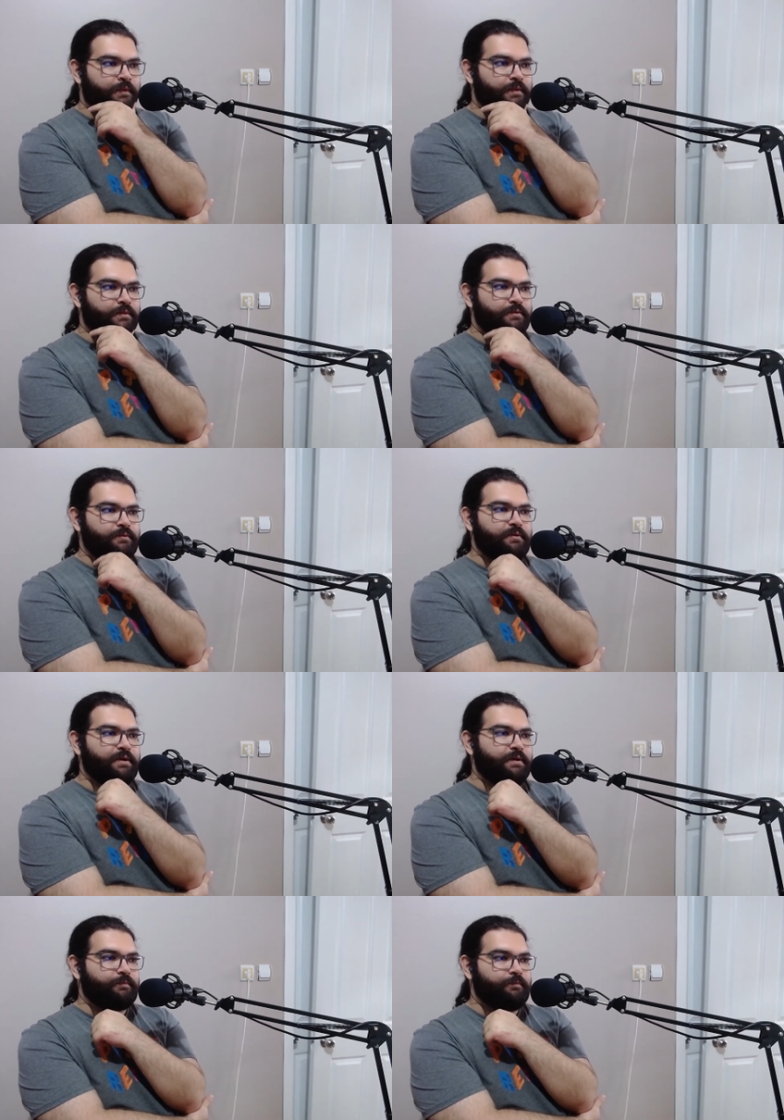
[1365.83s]
So
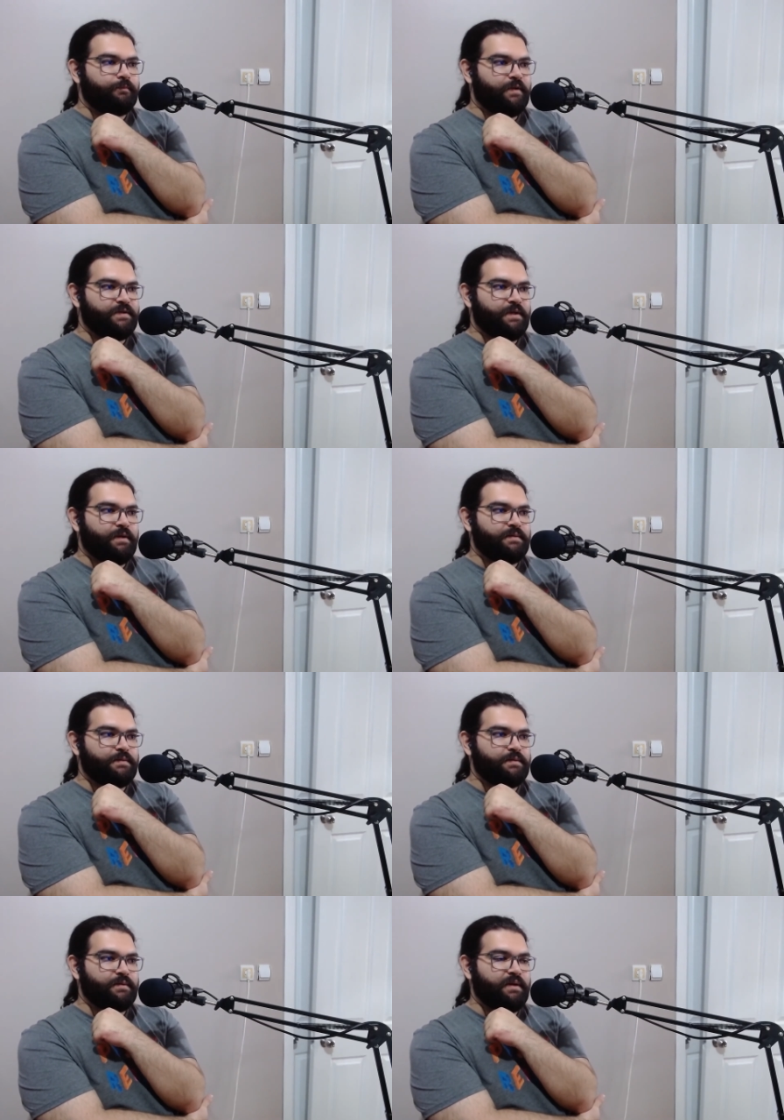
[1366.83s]
already, Maza
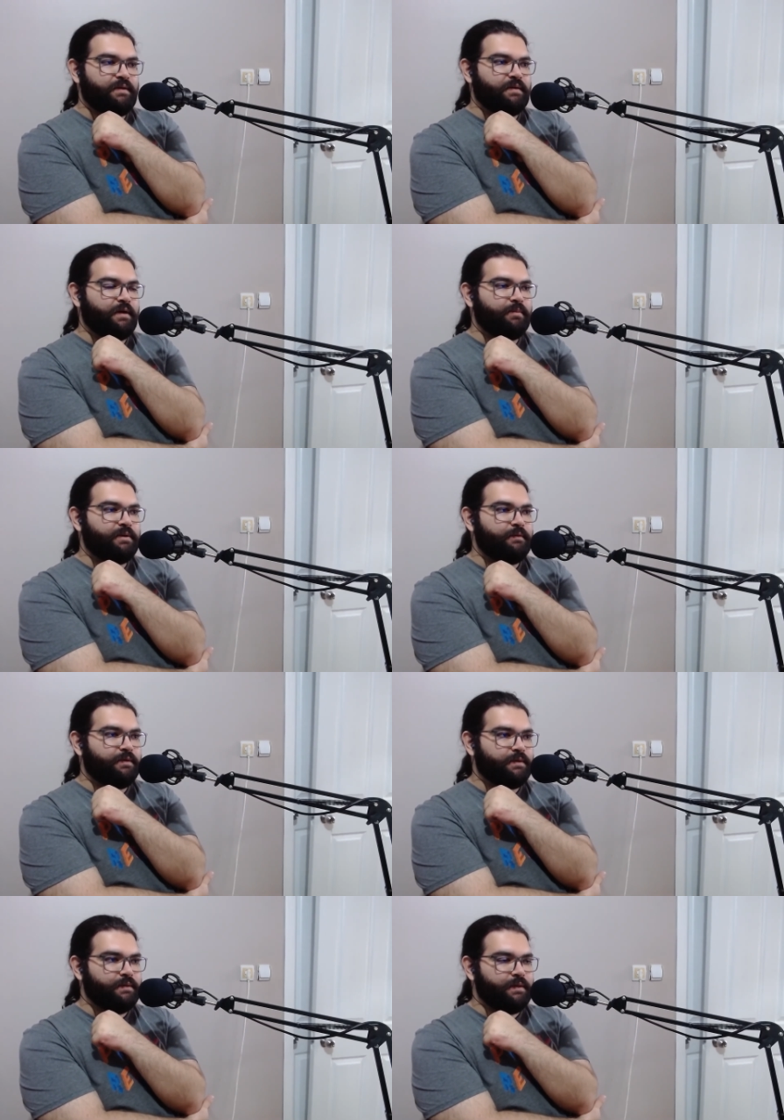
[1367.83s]
is in trouble
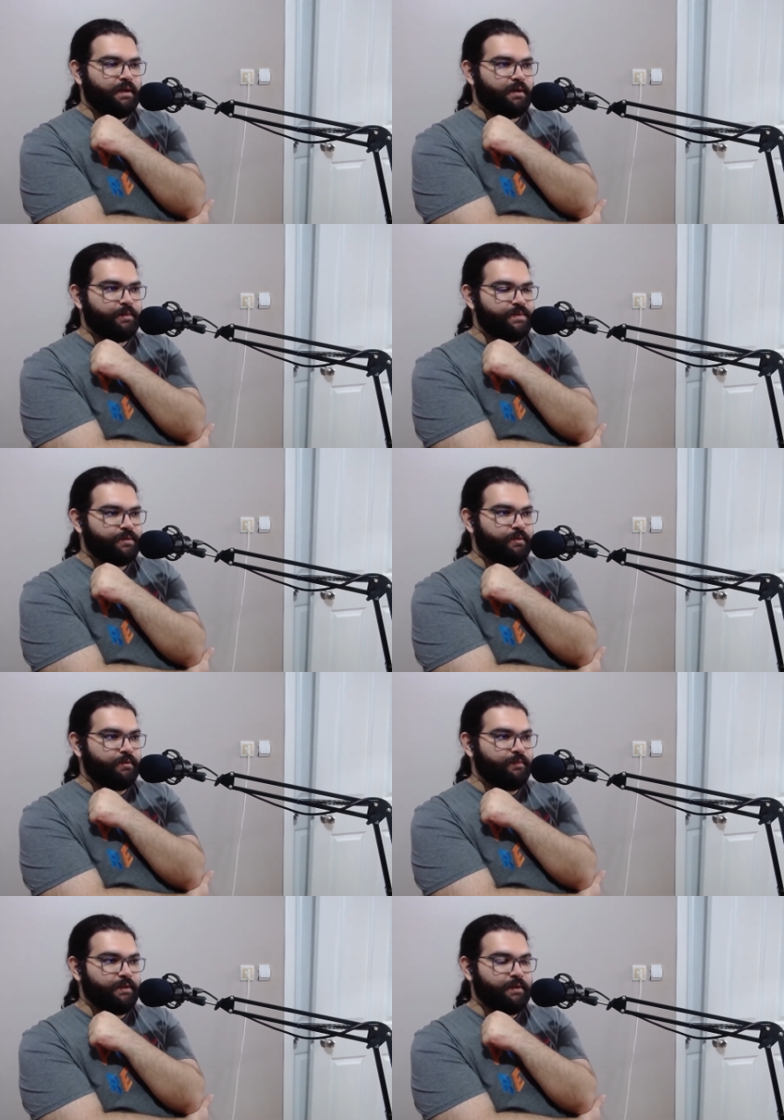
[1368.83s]
with cops
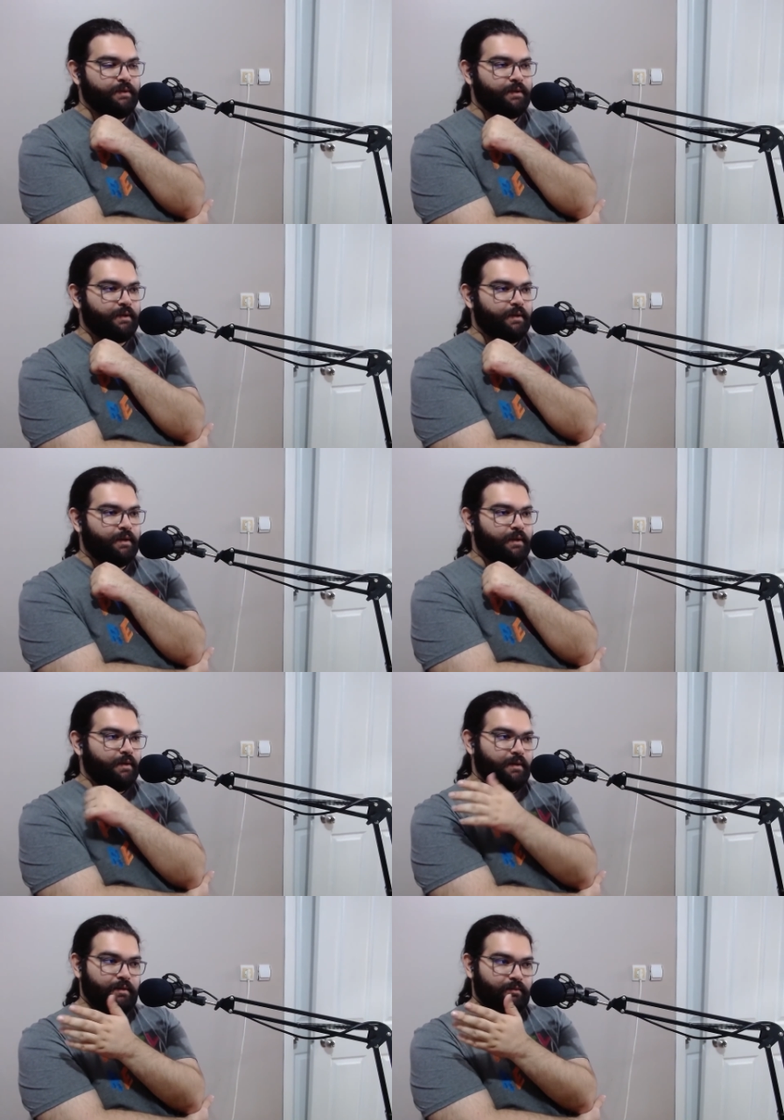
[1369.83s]
often
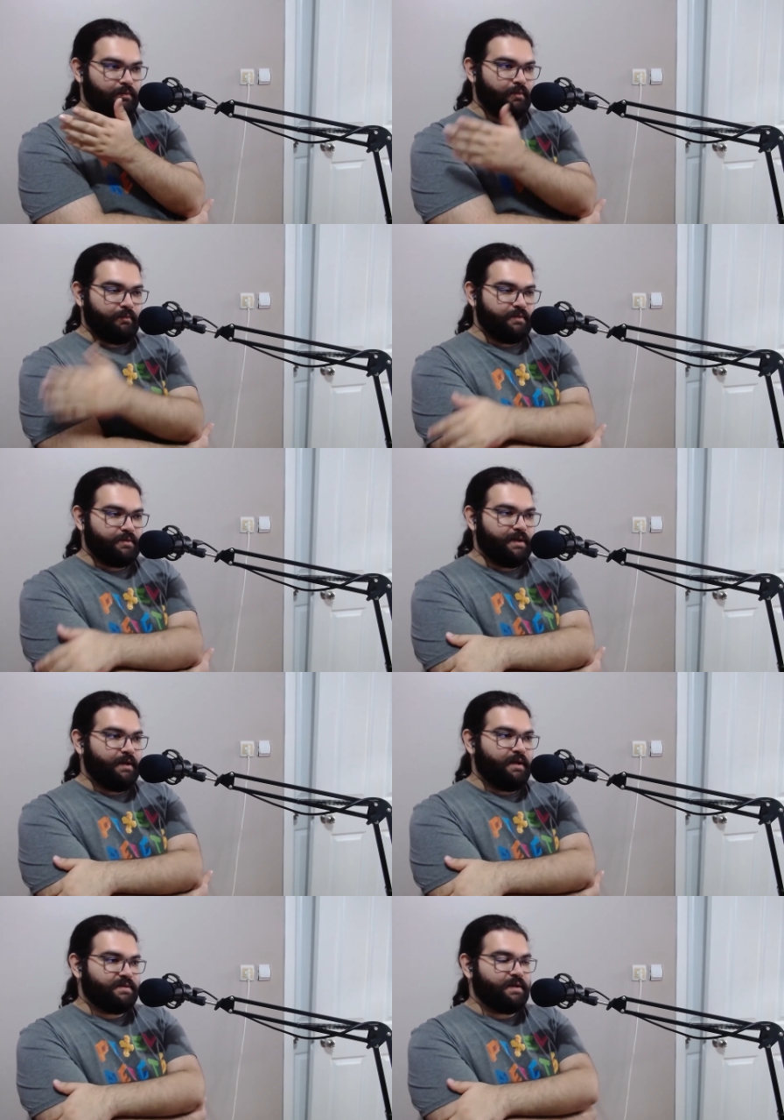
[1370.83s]
and obviously
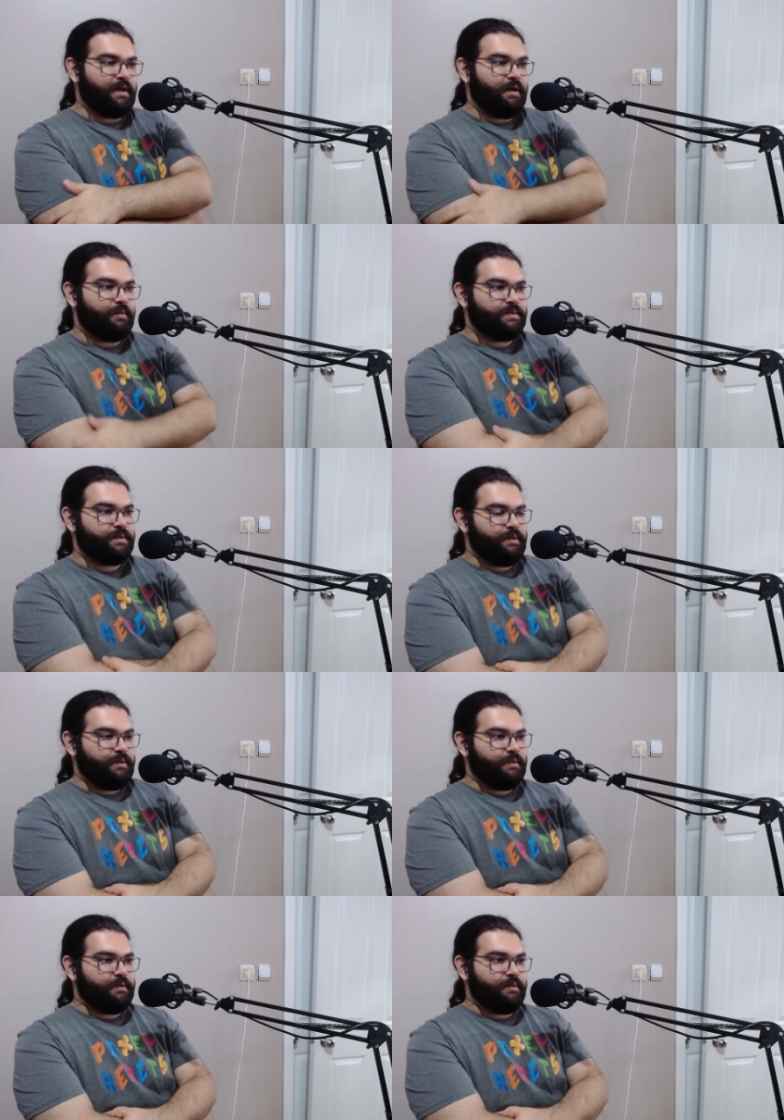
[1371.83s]
he hates the cops
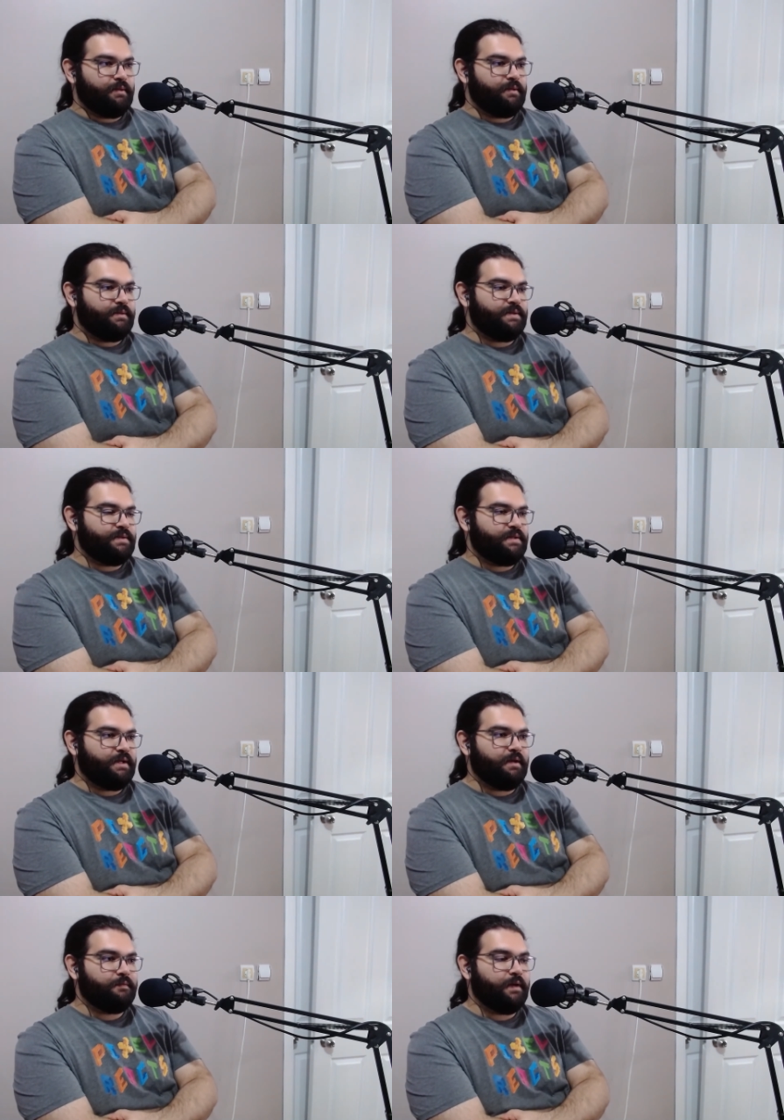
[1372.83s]
uh, since they
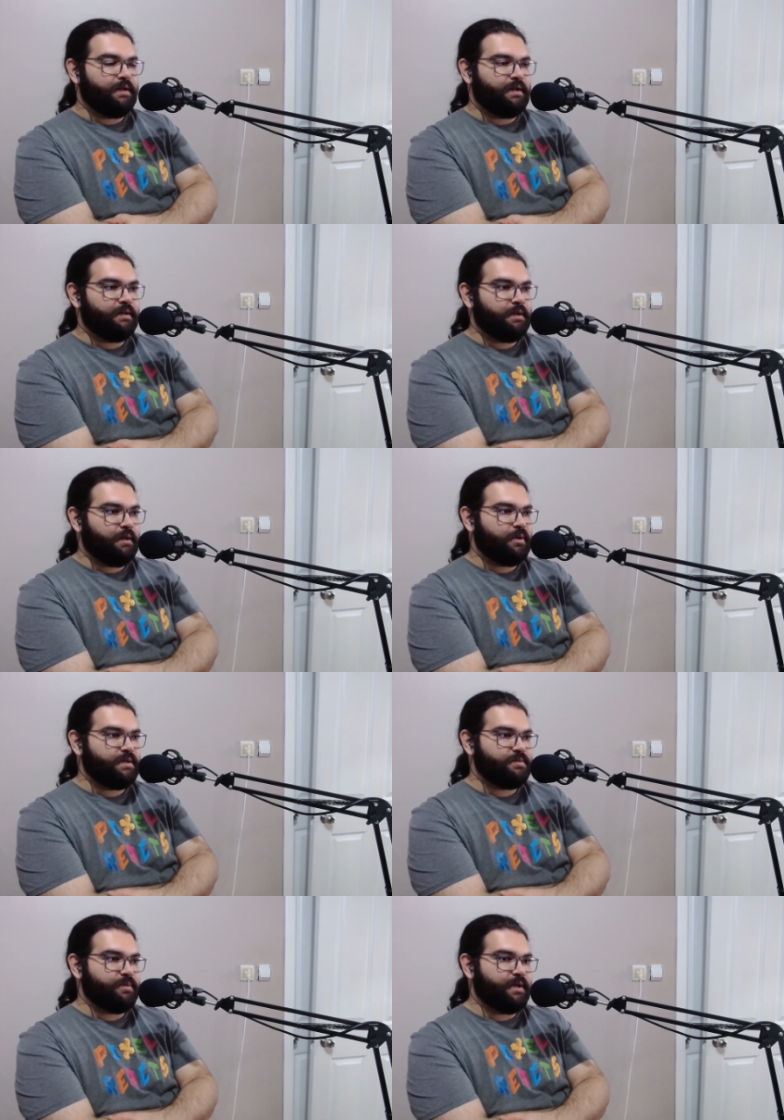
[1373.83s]
can't find anything about
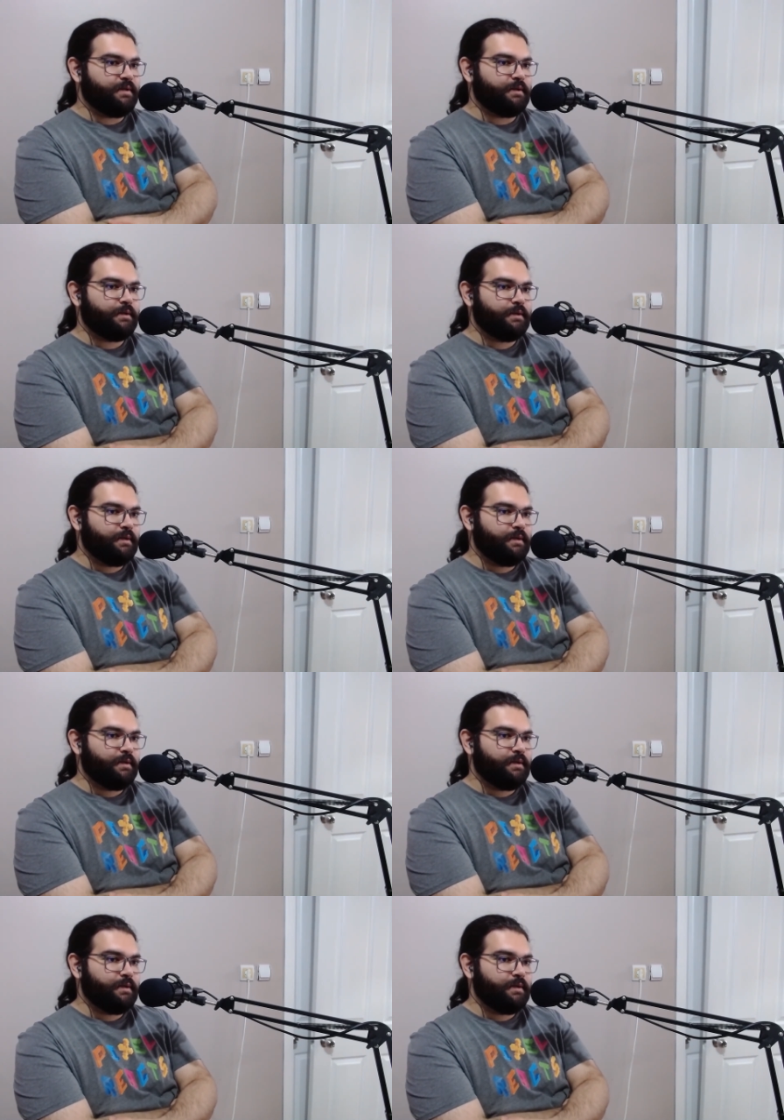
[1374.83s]
his brother